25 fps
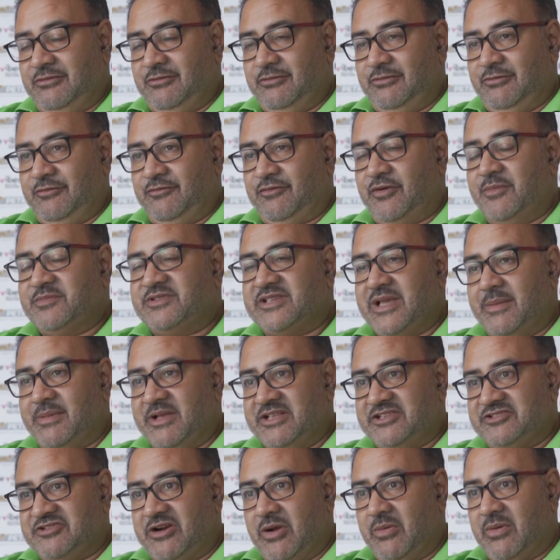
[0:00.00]
from Sabah
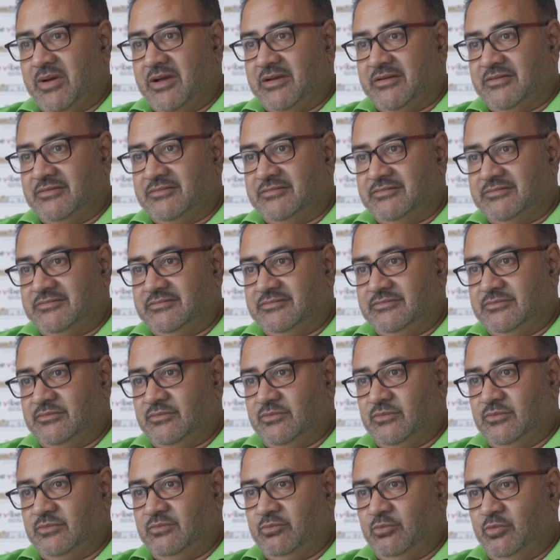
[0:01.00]
and Sarawak.
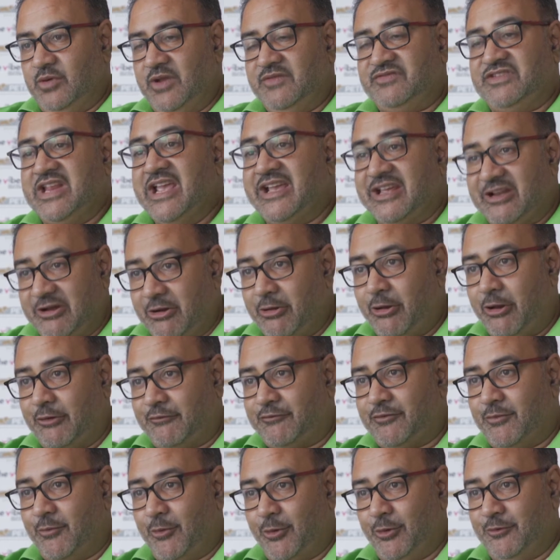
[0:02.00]
We've taken a lot
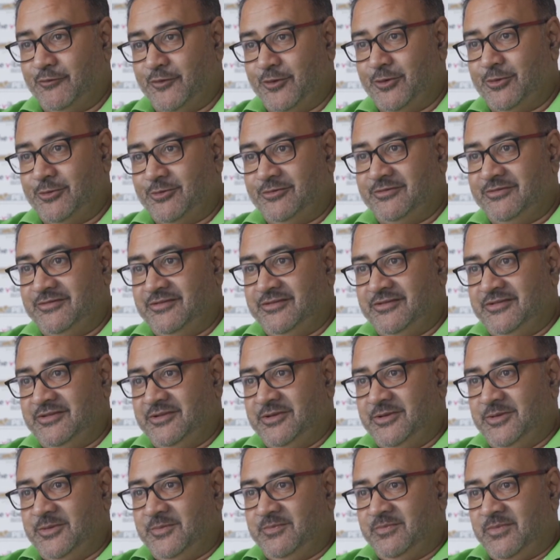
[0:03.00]
from all of you.
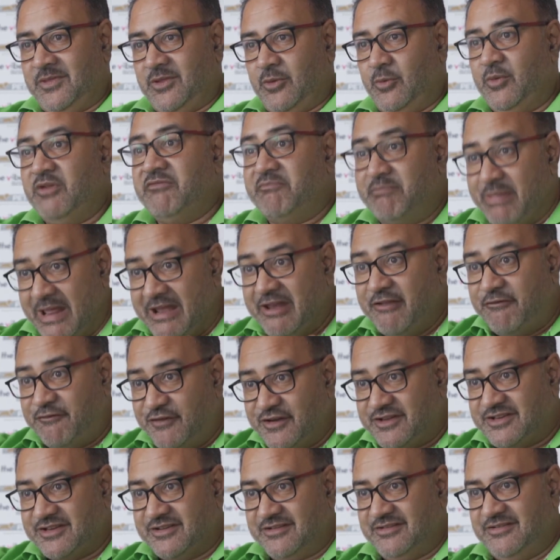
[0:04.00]
We've
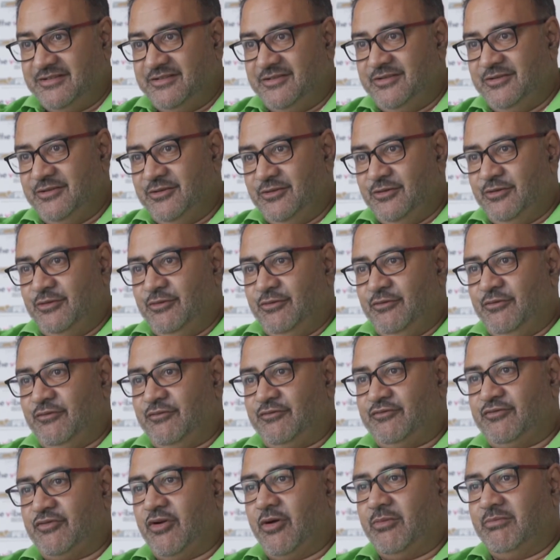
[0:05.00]
benefited
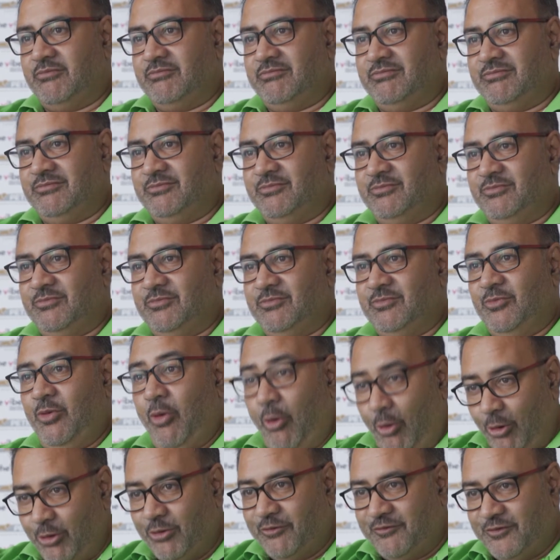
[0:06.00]
from
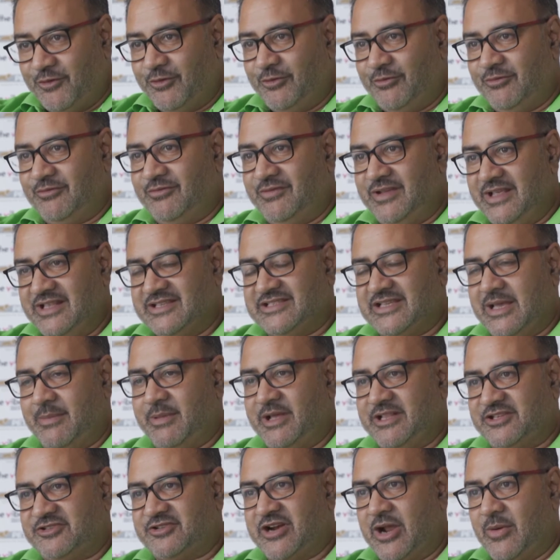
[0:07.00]
all of you in
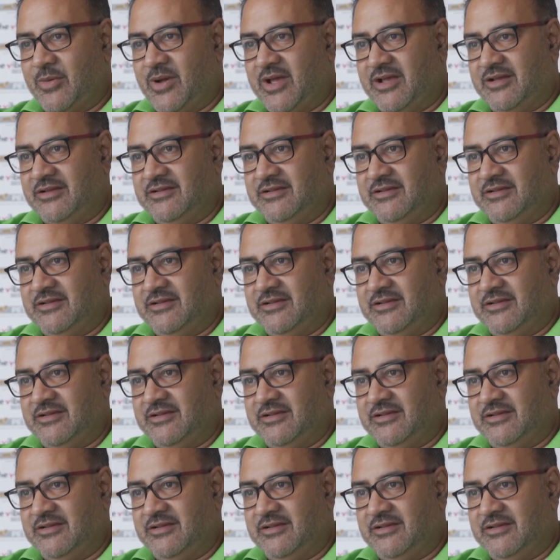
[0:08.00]
Sabah and Sarawak.